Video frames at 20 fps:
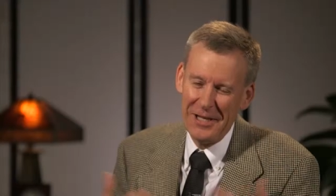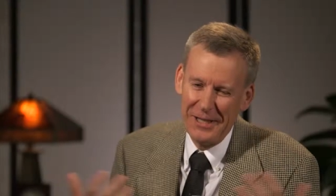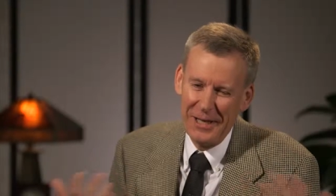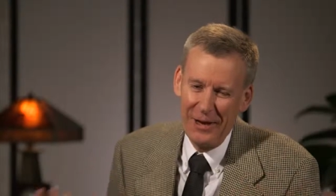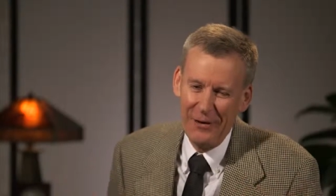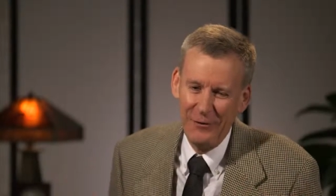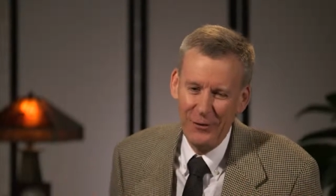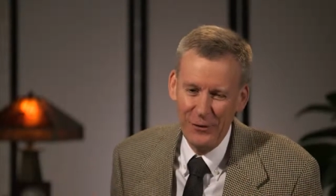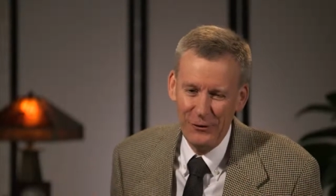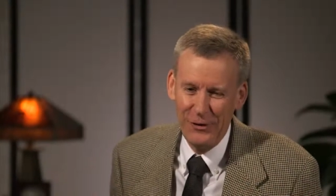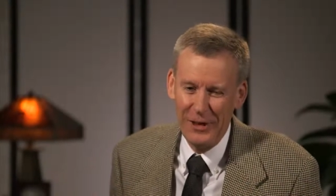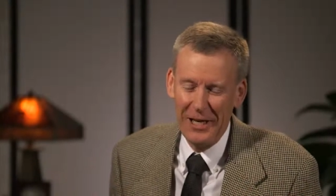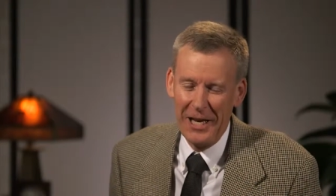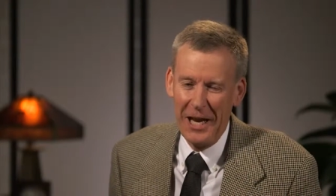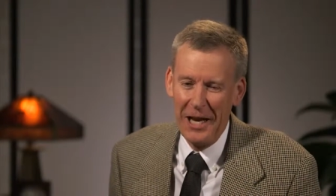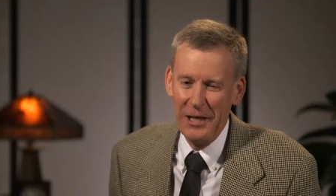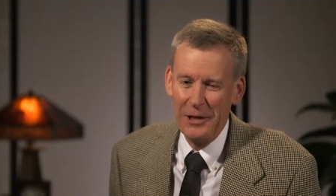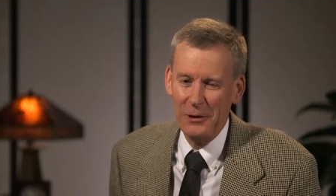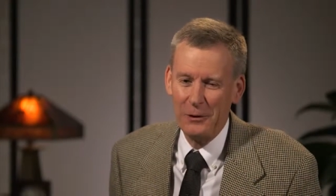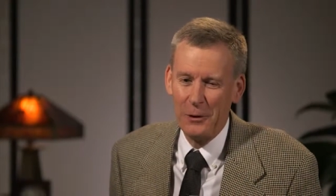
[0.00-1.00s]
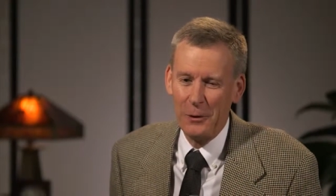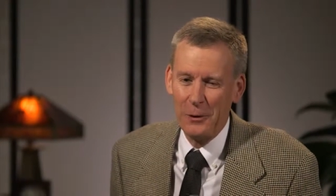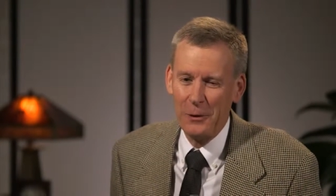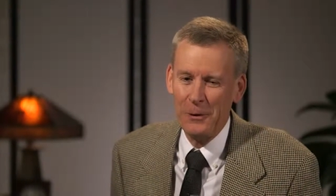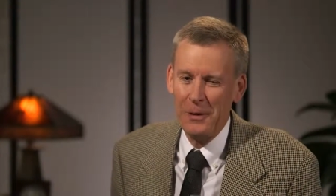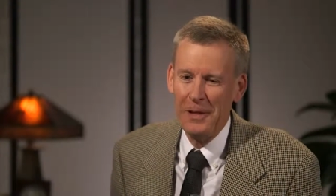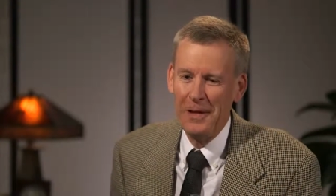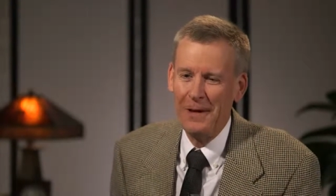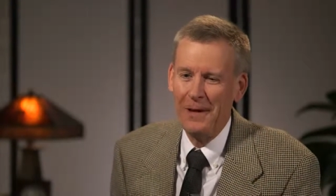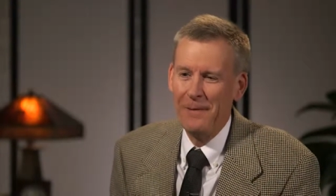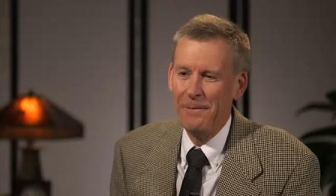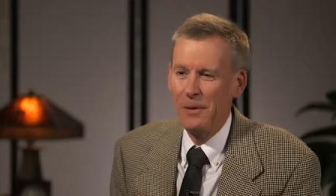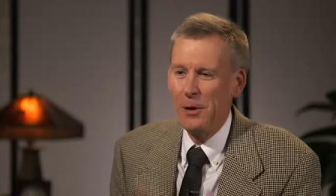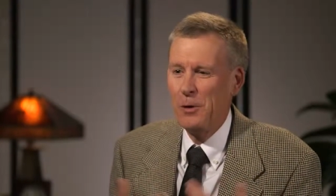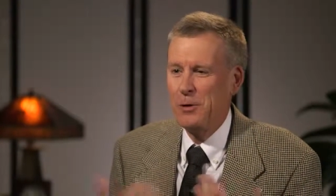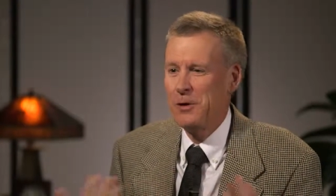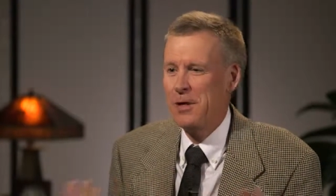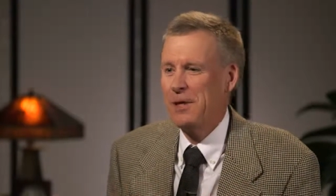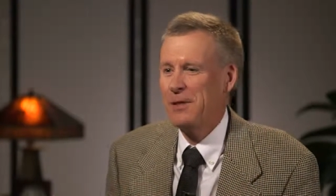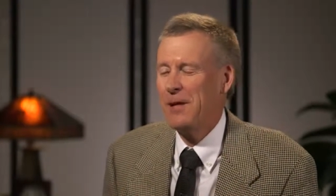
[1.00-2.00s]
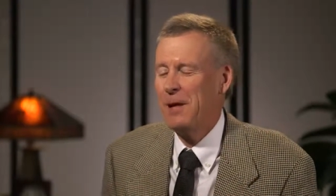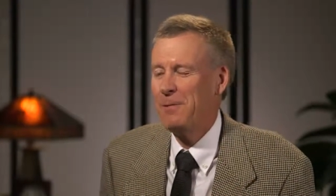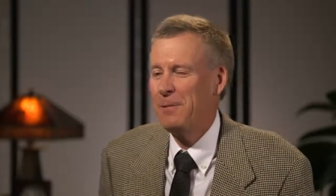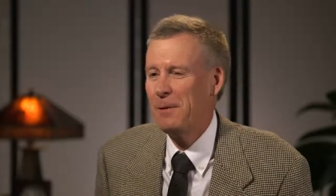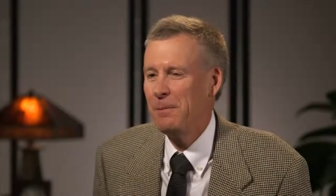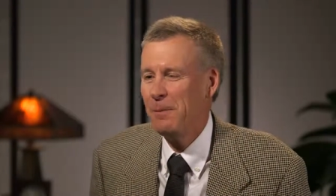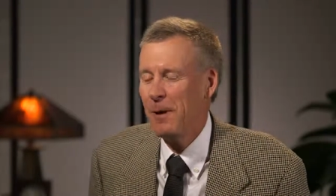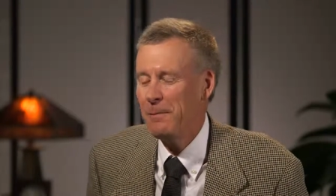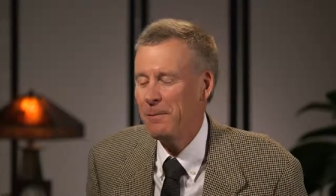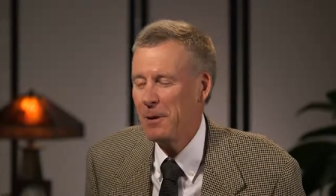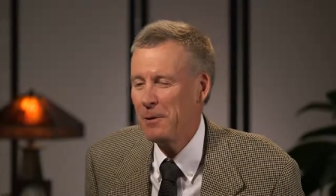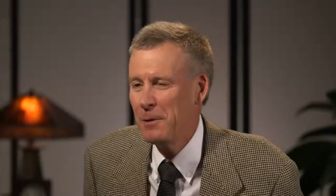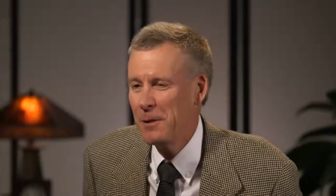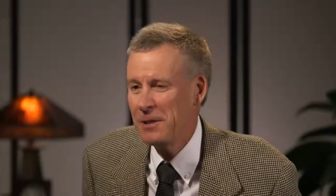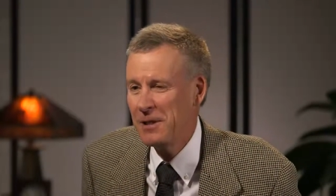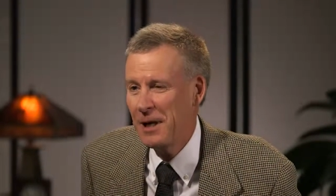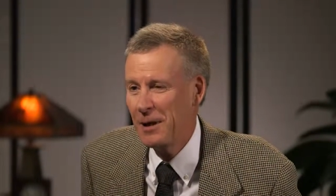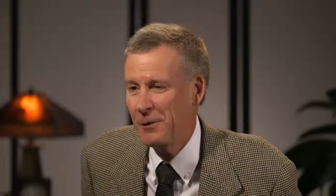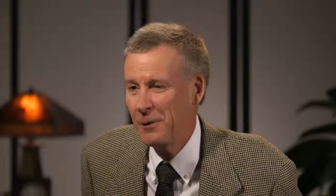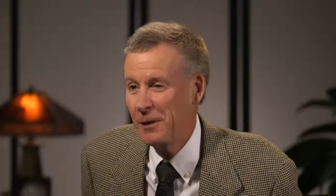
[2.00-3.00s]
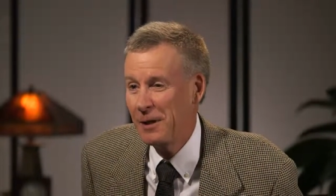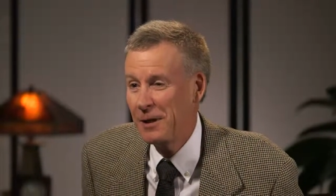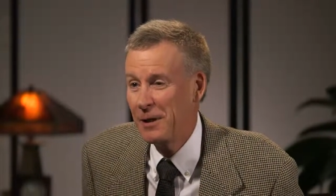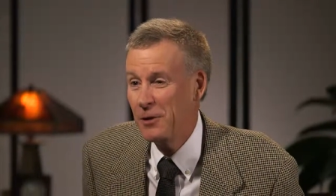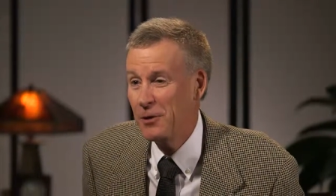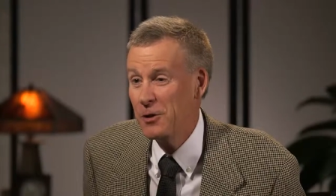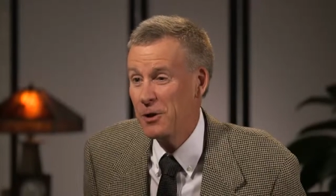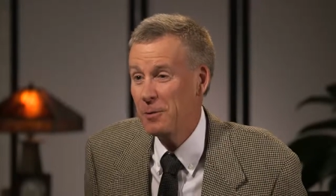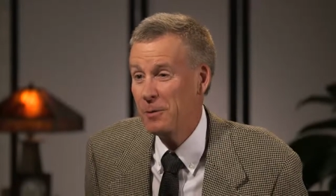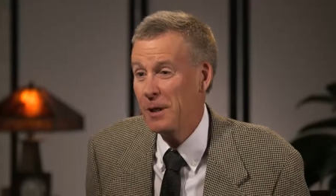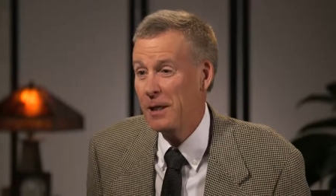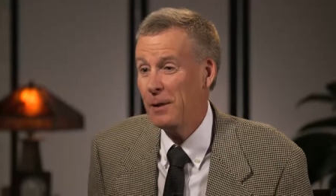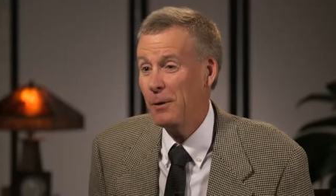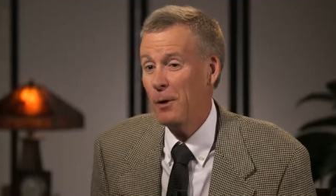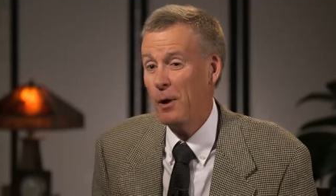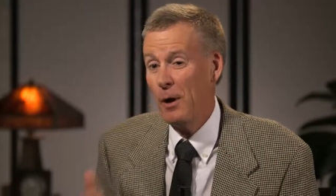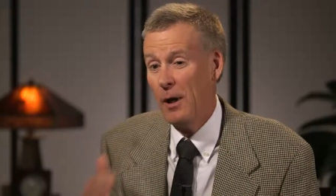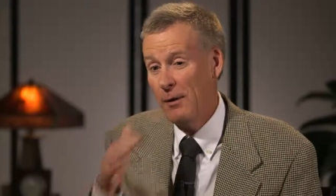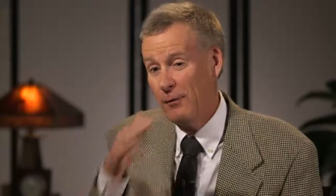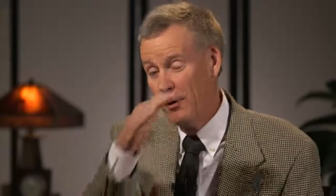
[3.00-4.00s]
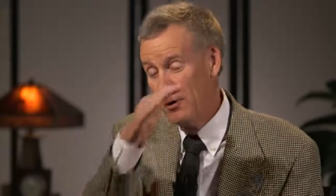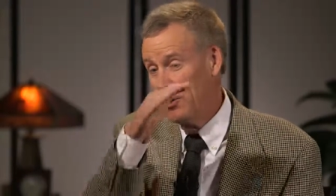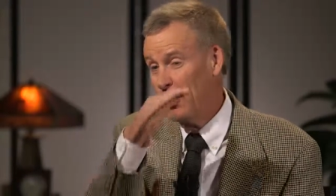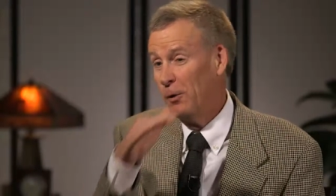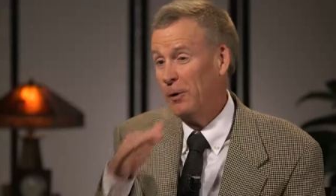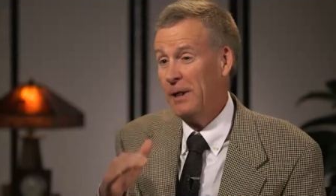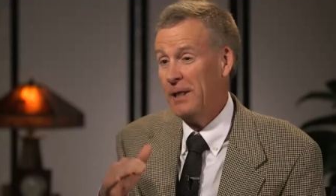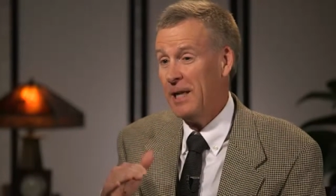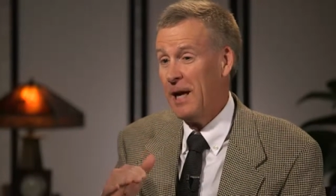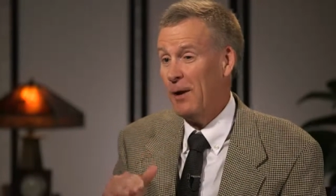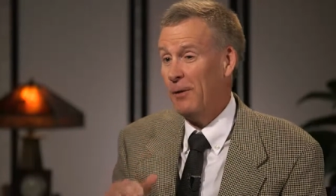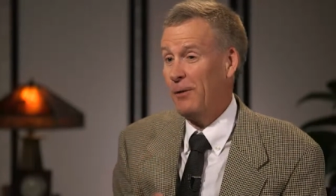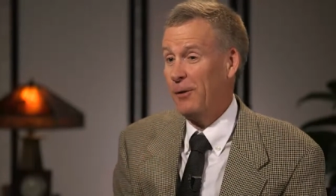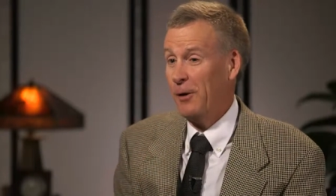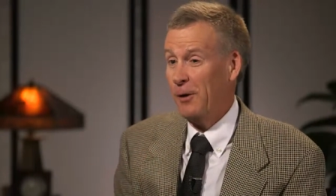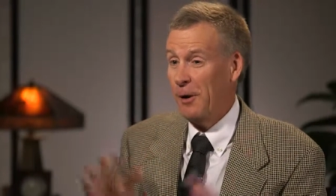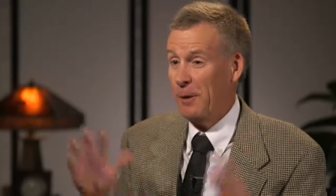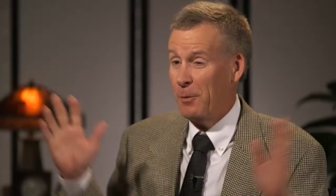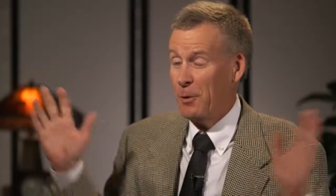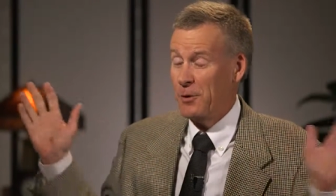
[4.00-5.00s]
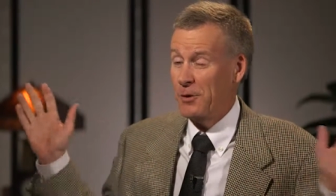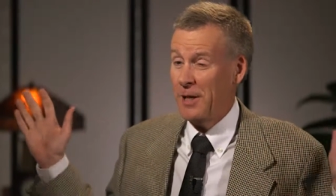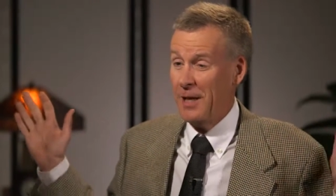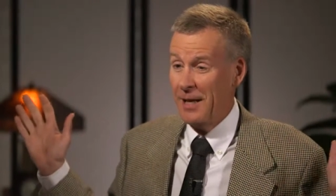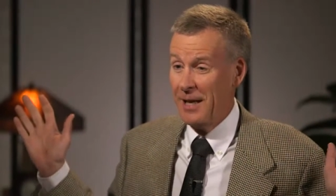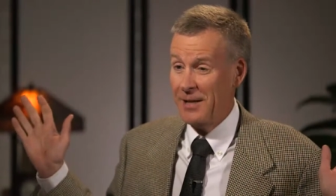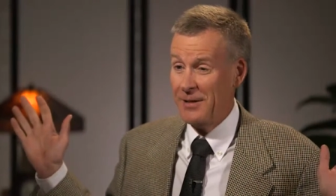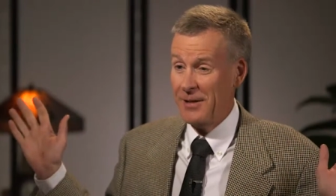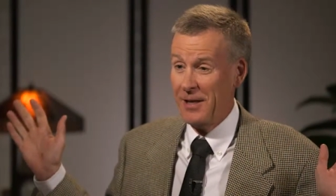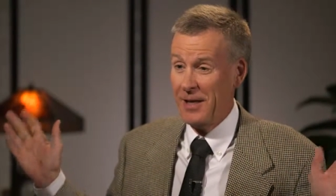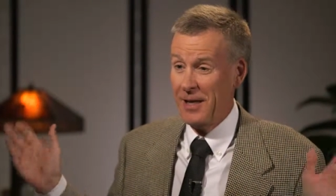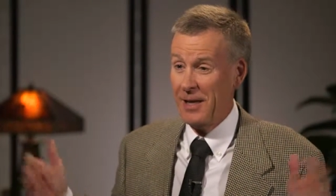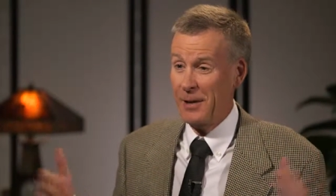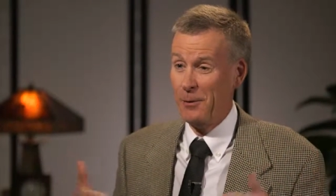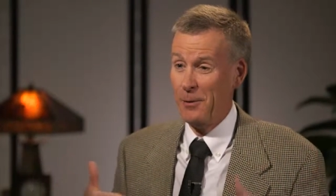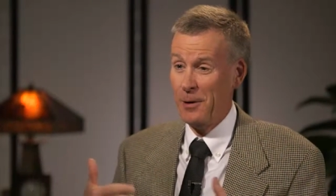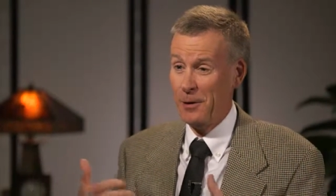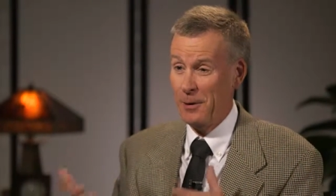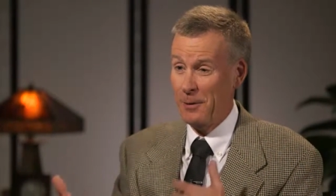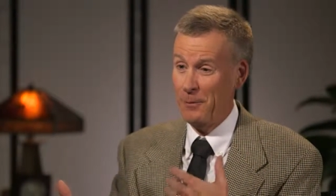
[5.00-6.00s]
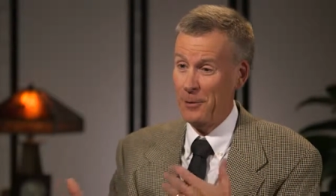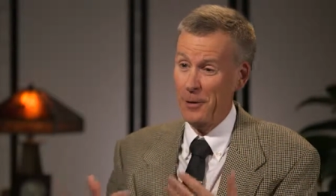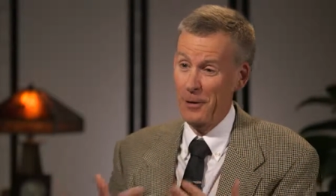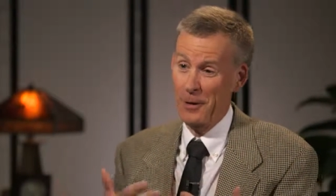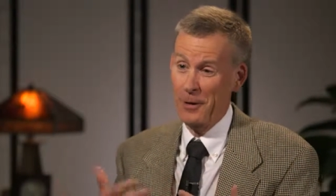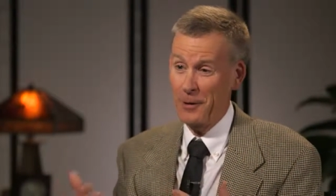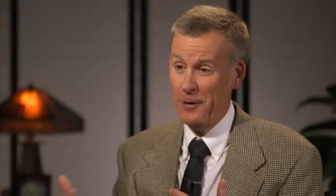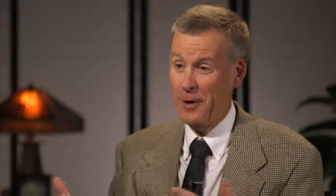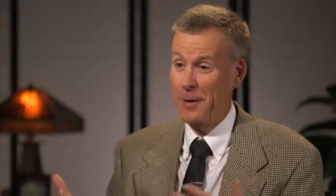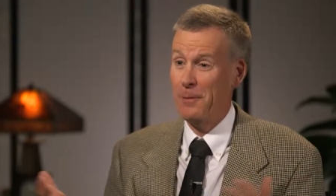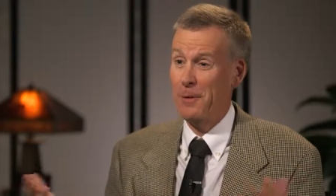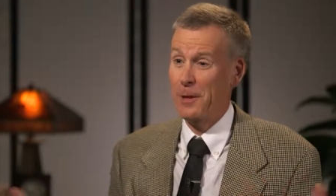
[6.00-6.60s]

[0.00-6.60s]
see a 59 year old who says I'm, my memory's not what it used to be, if it's only down 30%, I say, hey, welcome to the club.